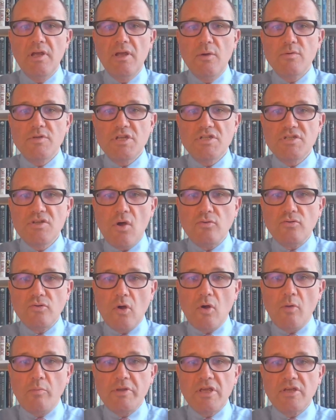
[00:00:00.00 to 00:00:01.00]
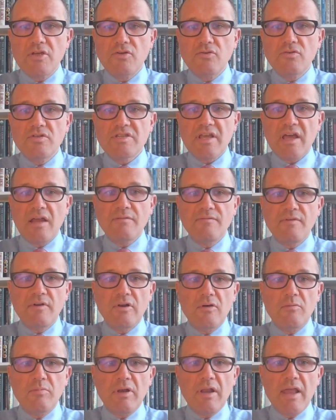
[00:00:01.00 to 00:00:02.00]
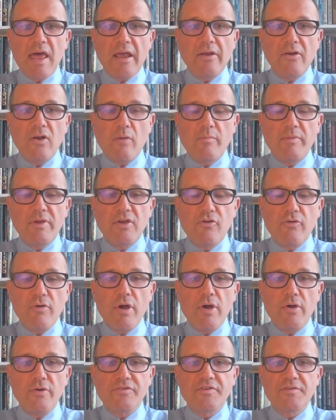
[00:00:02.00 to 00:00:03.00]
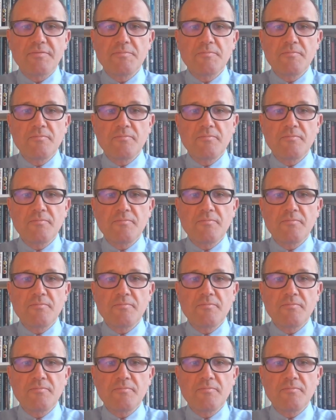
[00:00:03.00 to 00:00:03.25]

which is not normally a good sign for global economic growth.